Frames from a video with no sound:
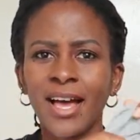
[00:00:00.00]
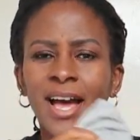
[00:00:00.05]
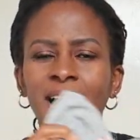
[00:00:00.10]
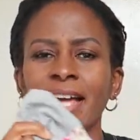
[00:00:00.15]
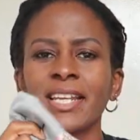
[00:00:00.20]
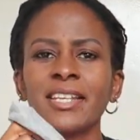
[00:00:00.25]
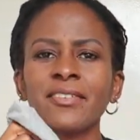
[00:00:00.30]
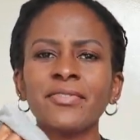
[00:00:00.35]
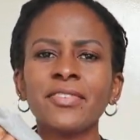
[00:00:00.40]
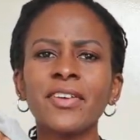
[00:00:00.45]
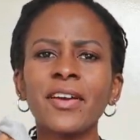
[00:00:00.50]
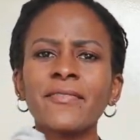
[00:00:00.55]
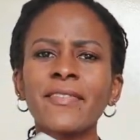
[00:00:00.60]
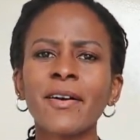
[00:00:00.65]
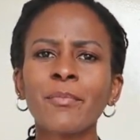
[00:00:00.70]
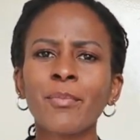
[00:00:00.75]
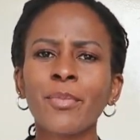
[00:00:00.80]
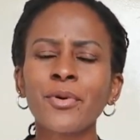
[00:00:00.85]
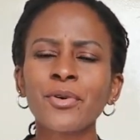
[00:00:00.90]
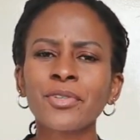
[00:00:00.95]
And if you
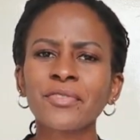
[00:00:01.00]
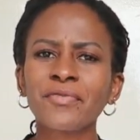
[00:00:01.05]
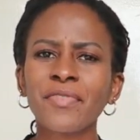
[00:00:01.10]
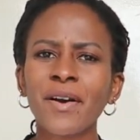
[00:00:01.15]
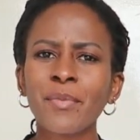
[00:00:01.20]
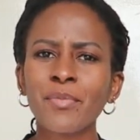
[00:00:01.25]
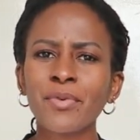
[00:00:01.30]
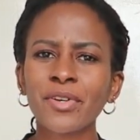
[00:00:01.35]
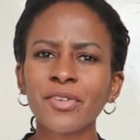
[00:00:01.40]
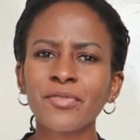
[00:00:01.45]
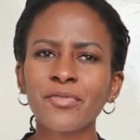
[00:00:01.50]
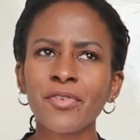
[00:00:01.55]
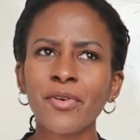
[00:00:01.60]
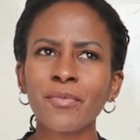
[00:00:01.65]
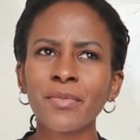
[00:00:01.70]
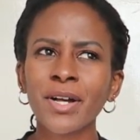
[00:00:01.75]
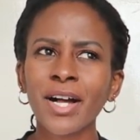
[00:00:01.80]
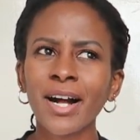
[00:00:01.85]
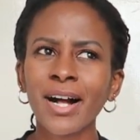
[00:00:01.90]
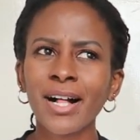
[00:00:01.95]
ever bought fabric
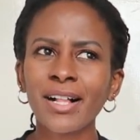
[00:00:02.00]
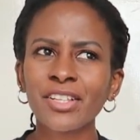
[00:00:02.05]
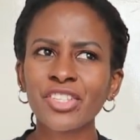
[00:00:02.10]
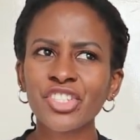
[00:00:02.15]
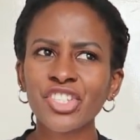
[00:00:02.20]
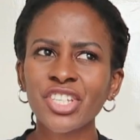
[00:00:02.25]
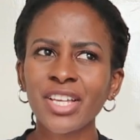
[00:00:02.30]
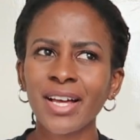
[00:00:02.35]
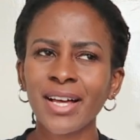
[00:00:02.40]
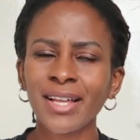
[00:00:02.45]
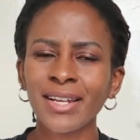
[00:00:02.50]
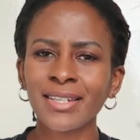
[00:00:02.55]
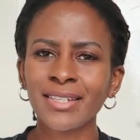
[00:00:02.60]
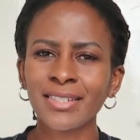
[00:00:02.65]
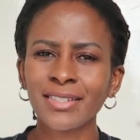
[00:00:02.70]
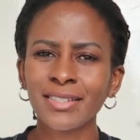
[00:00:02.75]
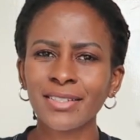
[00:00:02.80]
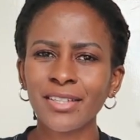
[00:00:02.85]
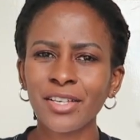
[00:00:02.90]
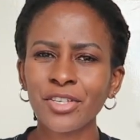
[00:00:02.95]
from
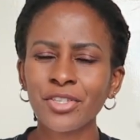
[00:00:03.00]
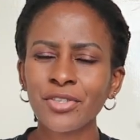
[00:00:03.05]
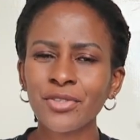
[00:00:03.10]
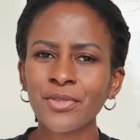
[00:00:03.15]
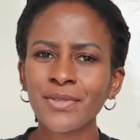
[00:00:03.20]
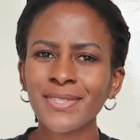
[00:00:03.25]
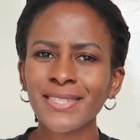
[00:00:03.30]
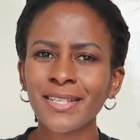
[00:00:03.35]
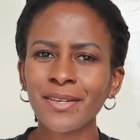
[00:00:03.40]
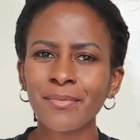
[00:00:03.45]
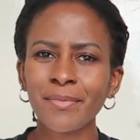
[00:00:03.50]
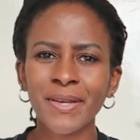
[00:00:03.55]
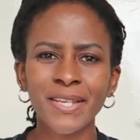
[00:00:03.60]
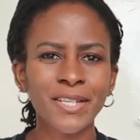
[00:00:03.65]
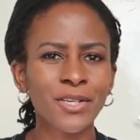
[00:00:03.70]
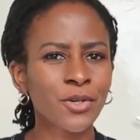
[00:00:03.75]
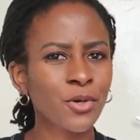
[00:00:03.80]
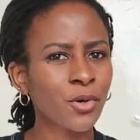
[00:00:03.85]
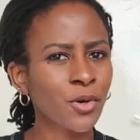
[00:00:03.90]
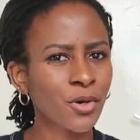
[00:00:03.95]
Jalie, they used to sell
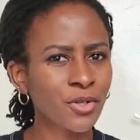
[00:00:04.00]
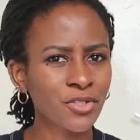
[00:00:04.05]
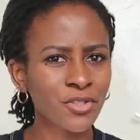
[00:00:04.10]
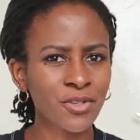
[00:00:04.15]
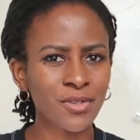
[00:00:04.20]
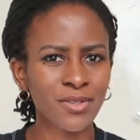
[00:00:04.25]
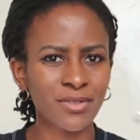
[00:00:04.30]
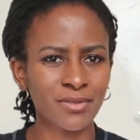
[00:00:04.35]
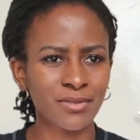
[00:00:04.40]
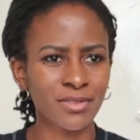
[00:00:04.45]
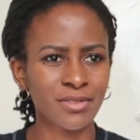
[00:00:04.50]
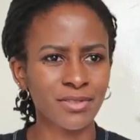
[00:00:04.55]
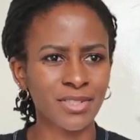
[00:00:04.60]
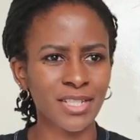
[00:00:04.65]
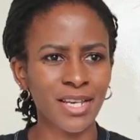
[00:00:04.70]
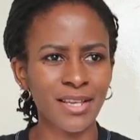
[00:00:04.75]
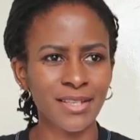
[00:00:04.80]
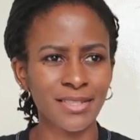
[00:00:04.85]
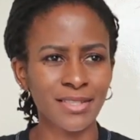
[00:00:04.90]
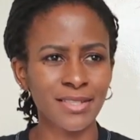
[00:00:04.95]
many cotton
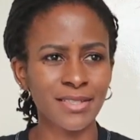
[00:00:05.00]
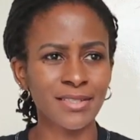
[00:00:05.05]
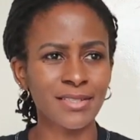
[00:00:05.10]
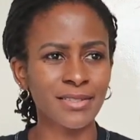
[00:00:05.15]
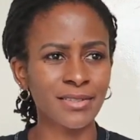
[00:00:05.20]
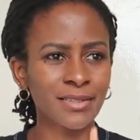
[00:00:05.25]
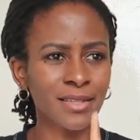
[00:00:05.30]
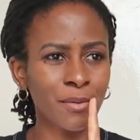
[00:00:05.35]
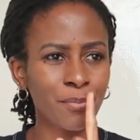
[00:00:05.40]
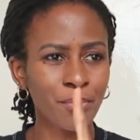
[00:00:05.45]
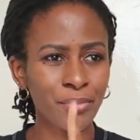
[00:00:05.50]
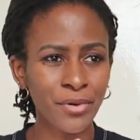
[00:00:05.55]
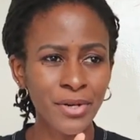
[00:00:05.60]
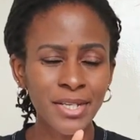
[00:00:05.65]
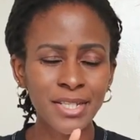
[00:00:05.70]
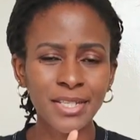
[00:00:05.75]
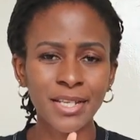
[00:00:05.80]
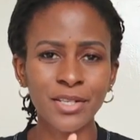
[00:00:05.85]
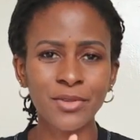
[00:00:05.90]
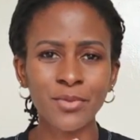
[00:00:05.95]
jerseys, the
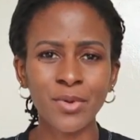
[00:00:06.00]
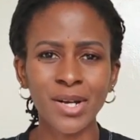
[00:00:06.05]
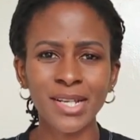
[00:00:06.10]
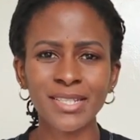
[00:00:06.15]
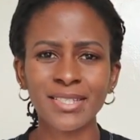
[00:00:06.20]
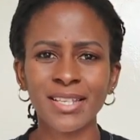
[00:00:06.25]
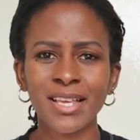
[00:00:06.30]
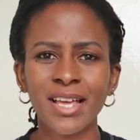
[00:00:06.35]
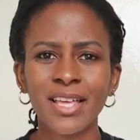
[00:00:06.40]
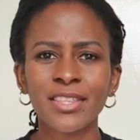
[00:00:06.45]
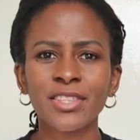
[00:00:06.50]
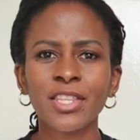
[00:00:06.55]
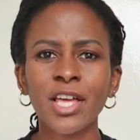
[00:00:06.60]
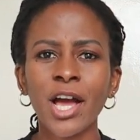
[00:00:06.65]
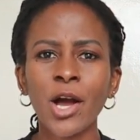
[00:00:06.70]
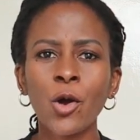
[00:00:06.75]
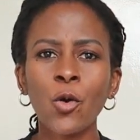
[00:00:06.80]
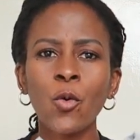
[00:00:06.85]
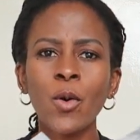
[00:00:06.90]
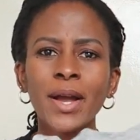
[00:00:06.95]
printed ones. They
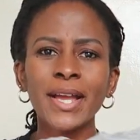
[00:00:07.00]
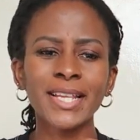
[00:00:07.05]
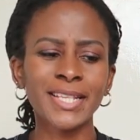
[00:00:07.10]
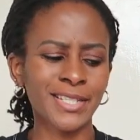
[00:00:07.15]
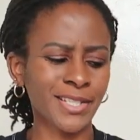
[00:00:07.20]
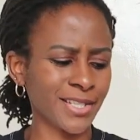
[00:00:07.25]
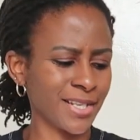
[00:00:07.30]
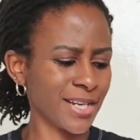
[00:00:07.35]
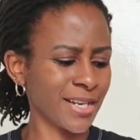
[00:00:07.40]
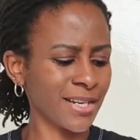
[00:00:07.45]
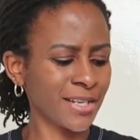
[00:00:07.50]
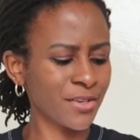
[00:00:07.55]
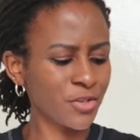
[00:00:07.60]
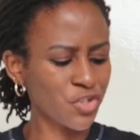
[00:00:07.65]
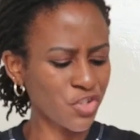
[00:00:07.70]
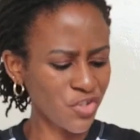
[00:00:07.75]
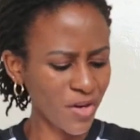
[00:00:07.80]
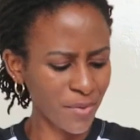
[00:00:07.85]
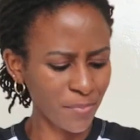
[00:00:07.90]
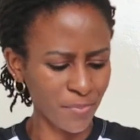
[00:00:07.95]
are quite
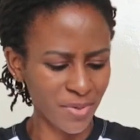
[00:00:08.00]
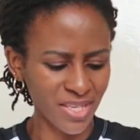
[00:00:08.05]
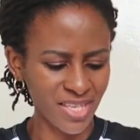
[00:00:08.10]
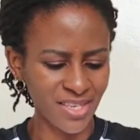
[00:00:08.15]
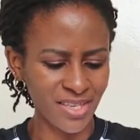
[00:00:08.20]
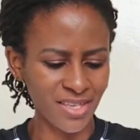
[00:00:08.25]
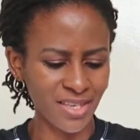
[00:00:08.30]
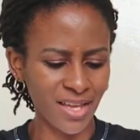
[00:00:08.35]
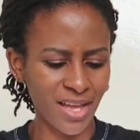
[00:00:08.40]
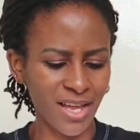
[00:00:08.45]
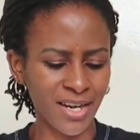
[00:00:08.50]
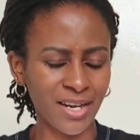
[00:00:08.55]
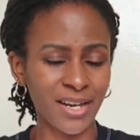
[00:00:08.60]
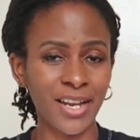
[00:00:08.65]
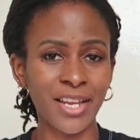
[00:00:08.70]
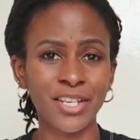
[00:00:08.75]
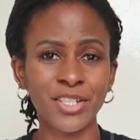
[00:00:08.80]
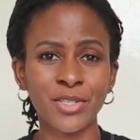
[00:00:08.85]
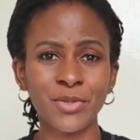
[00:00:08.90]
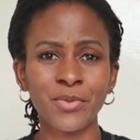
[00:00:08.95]
drapey and
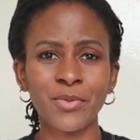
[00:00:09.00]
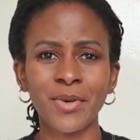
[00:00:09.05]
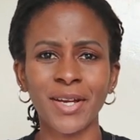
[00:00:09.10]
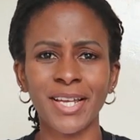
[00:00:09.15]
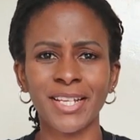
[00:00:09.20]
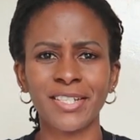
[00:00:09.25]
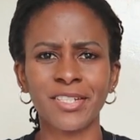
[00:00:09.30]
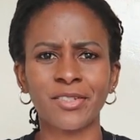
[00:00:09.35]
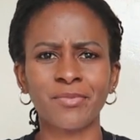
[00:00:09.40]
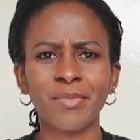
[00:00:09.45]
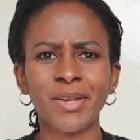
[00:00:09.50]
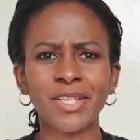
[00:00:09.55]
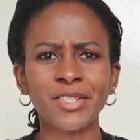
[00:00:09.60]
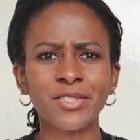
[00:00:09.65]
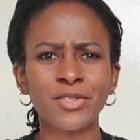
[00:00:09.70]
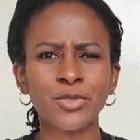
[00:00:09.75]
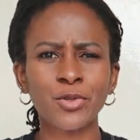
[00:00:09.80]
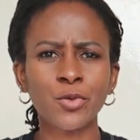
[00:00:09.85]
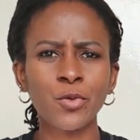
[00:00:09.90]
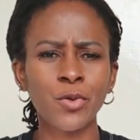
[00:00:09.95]
lightweight. It
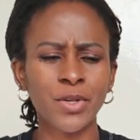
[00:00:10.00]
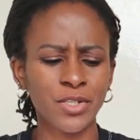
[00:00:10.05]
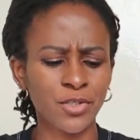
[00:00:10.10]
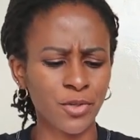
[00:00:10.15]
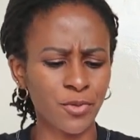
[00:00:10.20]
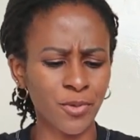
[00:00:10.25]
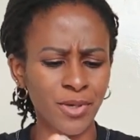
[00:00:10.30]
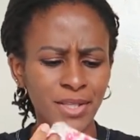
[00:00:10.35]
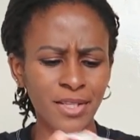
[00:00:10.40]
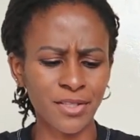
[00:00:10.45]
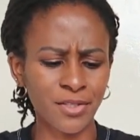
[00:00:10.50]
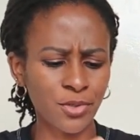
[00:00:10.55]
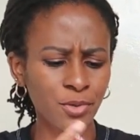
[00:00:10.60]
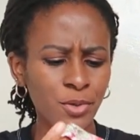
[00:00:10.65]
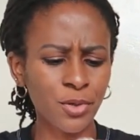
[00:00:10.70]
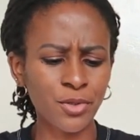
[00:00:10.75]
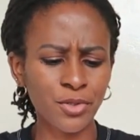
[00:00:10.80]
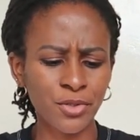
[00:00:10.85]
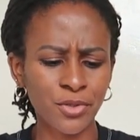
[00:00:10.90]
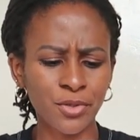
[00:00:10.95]
makes you question whether it's
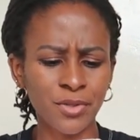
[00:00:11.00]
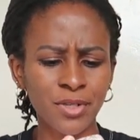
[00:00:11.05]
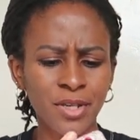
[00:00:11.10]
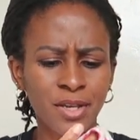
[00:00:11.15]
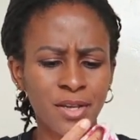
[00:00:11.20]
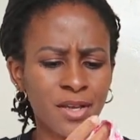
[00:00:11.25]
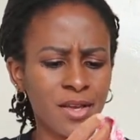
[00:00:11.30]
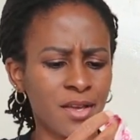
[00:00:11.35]
cotton.